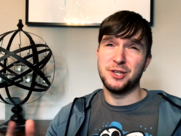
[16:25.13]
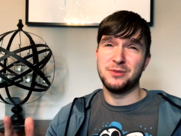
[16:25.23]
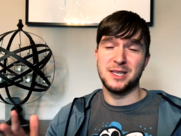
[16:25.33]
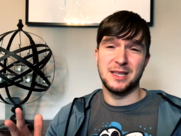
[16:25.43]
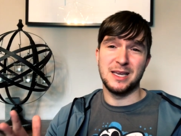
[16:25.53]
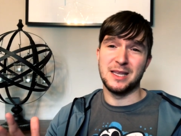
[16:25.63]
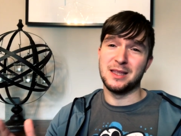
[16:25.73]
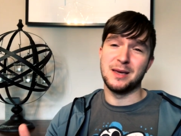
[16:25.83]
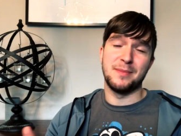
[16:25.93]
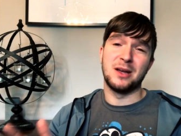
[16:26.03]
due to the,
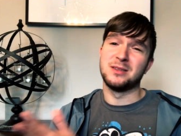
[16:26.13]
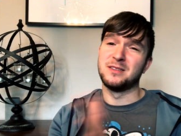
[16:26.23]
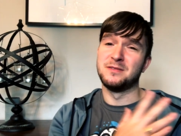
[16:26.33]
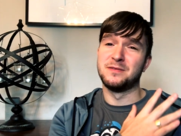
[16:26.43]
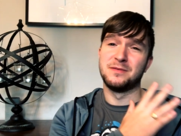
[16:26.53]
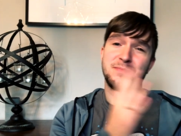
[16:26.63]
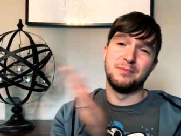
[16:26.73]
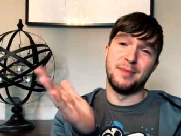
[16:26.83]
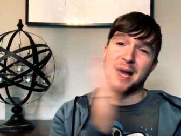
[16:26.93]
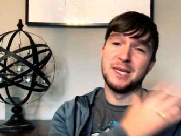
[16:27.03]
the amount of
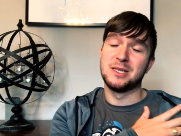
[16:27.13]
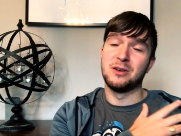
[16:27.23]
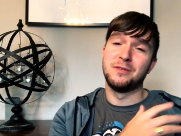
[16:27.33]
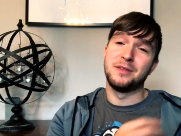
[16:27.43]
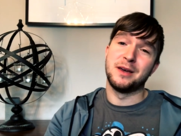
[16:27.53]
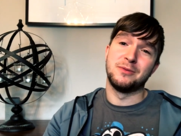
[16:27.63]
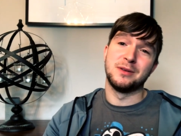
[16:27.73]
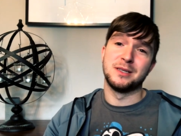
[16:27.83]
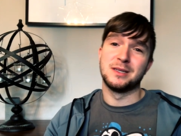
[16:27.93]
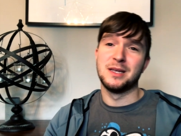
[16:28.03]
bad stuff that
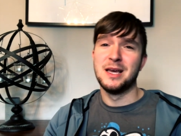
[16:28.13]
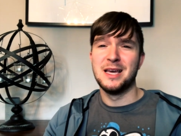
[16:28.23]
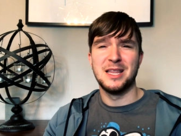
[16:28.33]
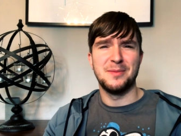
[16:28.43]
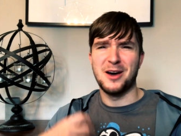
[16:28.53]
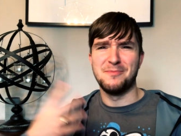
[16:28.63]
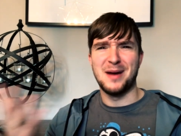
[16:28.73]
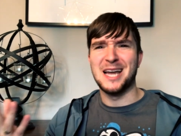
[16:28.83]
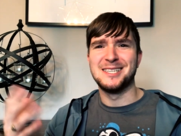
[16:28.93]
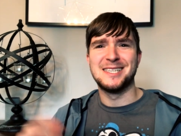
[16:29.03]
was the amount of
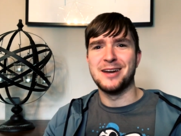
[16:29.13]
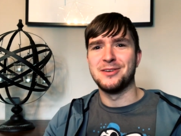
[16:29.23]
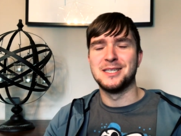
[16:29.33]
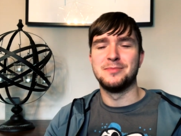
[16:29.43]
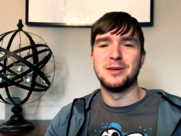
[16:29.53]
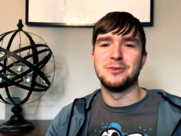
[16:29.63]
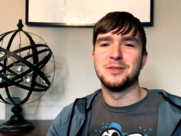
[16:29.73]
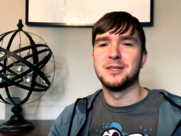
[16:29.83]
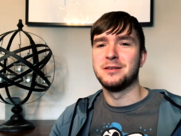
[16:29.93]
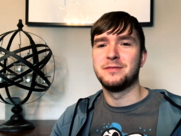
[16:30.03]
bad stereotypical
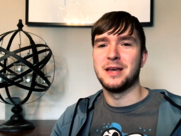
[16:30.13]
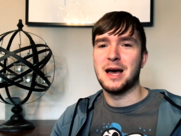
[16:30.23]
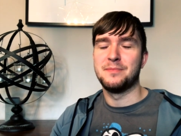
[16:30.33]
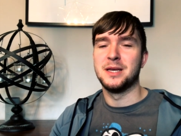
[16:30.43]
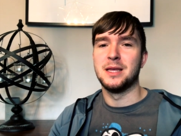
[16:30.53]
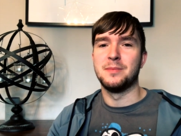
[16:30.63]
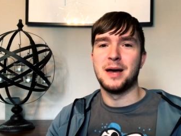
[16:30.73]
stuff that happened in the